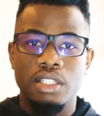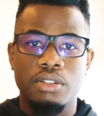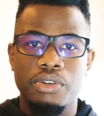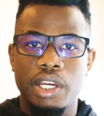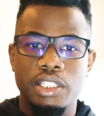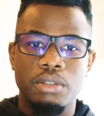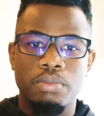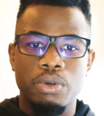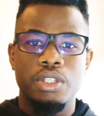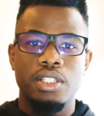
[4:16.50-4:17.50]
are creating
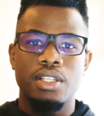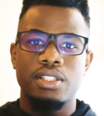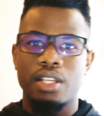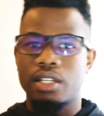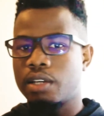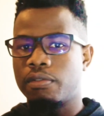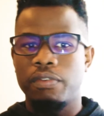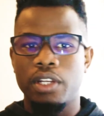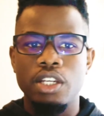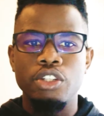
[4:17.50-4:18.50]
processors that can
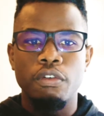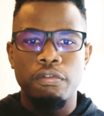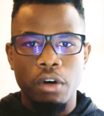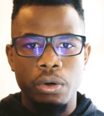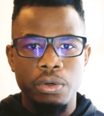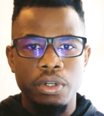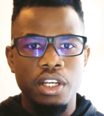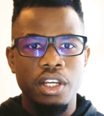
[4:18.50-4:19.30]
fit in your phone,